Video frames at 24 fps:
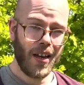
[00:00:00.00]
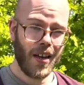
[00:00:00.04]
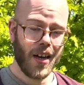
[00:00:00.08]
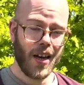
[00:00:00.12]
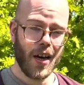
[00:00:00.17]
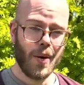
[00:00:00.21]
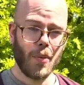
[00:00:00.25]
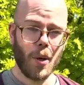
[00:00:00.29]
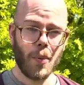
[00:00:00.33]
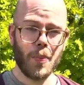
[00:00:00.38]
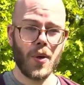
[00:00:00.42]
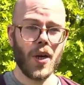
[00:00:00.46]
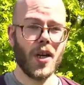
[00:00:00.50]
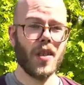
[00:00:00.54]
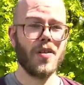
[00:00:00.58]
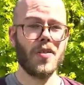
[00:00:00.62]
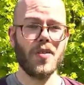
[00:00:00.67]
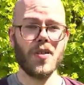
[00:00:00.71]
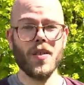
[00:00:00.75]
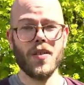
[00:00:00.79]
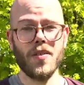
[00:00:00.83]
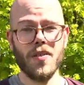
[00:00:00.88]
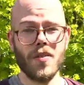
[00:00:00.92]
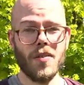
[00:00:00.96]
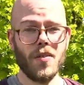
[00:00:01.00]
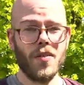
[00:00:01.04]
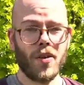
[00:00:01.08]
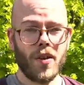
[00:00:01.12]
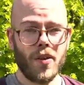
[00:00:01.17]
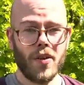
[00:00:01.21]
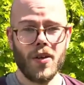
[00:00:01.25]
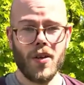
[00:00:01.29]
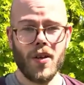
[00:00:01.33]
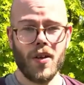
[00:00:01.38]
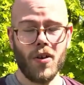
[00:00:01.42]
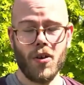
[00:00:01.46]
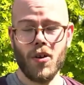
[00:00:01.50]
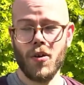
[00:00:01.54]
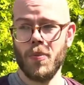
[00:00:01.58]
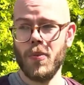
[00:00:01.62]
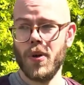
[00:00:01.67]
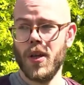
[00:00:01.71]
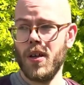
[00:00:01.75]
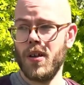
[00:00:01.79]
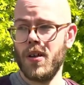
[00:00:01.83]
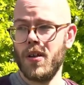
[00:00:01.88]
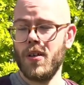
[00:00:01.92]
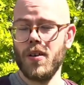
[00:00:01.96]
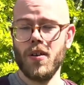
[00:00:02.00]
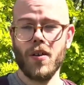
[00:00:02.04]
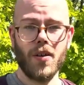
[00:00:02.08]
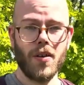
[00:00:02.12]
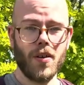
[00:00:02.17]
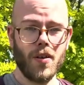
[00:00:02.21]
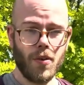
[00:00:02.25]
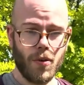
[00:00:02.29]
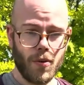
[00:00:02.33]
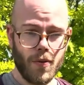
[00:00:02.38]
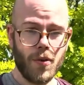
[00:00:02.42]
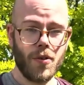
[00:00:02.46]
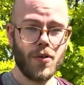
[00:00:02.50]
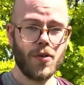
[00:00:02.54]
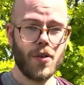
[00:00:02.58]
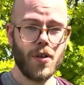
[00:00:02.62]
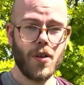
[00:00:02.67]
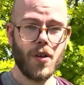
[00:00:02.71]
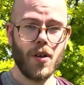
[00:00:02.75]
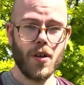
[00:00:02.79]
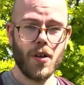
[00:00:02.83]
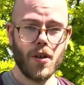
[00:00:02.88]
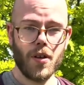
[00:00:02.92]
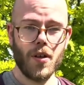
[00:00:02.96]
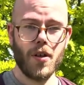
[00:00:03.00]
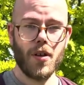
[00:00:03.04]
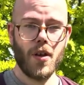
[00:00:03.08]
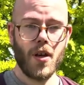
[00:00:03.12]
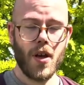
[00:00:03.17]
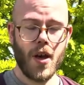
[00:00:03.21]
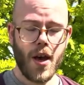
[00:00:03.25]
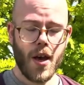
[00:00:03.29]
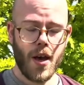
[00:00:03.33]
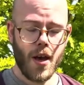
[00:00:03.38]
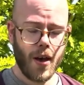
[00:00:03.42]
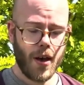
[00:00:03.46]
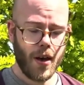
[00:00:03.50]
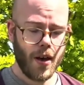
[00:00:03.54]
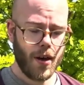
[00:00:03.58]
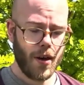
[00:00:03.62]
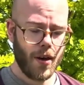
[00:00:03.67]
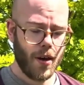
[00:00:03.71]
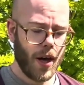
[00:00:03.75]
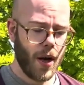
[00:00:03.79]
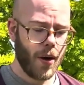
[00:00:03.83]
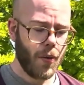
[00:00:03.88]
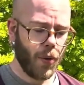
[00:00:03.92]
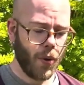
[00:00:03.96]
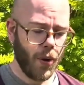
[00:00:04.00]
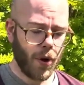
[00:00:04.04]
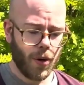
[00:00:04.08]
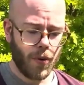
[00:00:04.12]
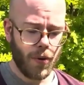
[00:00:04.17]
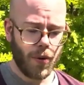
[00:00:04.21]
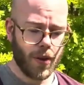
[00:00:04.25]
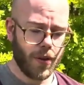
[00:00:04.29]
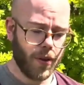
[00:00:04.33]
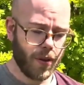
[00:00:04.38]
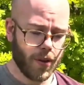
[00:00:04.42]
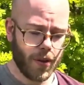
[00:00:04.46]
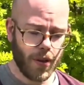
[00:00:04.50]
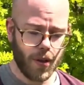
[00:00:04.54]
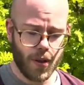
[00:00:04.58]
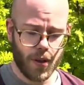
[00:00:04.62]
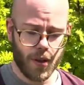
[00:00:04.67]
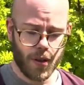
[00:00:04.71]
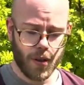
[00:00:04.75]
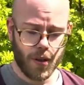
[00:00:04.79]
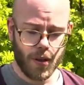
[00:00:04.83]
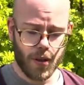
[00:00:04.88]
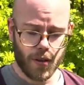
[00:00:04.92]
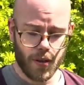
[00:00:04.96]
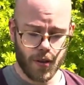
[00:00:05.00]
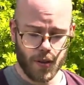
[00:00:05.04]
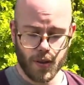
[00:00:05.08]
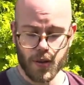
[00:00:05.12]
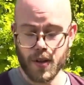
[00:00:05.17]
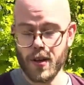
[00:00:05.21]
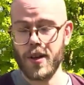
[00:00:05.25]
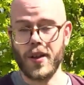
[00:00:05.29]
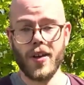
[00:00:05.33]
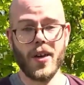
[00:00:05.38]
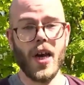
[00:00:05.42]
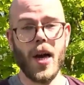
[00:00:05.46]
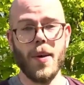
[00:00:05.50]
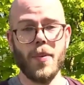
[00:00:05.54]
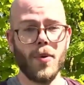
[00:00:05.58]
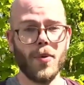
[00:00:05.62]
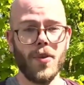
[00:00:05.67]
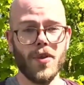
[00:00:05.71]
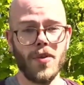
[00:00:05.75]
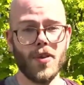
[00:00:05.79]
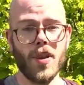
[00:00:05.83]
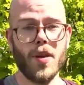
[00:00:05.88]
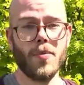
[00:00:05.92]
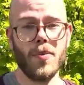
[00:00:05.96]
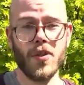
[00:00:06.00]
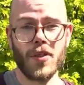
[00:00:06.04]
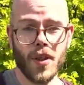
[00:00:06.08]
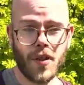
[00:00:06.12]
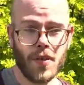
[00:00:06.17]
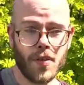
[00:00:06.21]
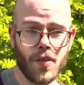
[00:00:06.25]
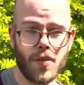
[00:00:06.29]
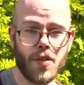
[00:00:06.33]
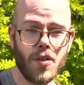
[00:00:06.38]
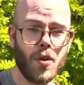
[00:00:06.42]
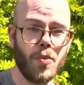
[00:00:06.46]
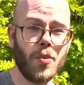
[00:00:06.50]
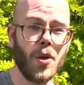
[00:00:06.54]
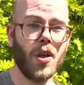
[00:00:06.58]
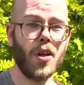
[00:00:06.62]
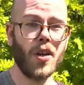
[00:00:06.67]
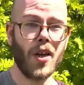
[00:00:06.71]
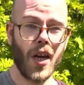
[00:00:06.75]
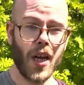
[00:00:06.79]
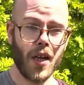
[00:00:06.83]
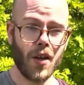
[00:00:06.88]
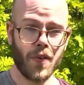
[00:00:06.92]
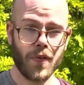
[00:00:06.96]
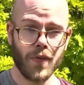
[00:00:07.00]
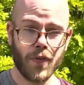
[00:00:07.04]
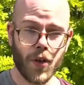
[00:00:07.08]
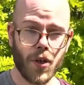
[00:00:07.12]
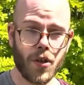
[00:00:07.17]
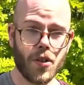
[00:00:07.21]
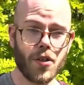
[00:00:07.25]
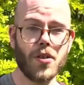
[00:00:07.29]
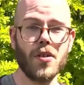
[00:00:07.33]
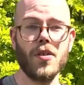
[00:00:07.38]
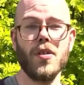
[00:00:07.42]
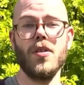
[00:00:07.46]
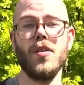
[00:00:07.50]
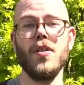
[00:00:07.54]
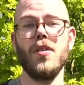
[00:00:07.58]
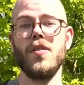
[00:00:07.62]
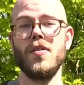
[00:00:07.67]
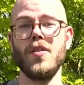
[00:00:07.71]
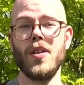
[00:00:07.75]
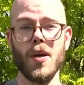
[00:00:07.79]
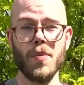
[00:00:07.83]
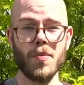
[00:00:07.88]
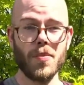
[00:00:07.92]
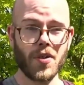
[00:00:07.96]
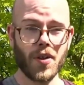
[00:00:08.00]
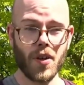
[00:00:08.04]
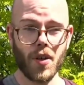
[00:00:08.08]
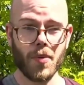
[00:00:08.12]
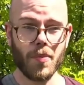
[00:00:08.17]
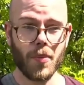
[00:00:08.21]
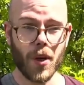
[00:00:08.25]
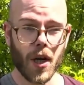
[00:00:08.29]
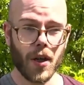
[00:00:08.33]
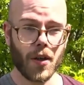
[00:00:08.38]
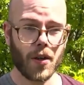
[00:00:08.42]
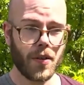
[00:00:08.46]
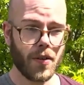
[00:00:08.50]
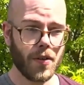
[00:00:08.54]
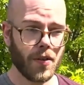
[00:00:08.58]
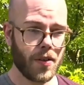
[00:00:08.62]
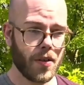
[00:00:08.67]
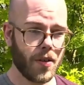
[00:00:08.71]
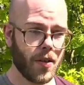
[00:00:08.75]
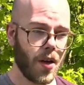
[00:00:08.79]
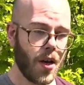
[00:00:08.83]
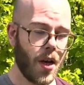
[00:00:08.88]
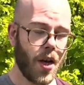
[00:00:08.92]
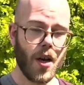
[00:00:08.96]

I'm a PhD student at Copenhagen University. I work with GABA receptor delta subunit gain of function in stem cell models.